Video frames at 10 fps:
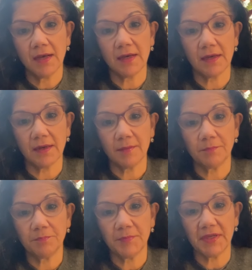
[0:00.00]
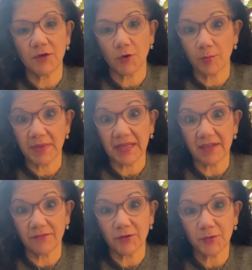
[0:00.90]
um, in her
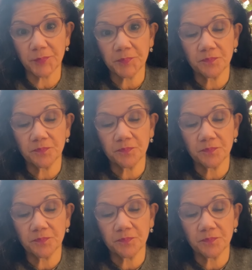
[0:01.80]
behavior,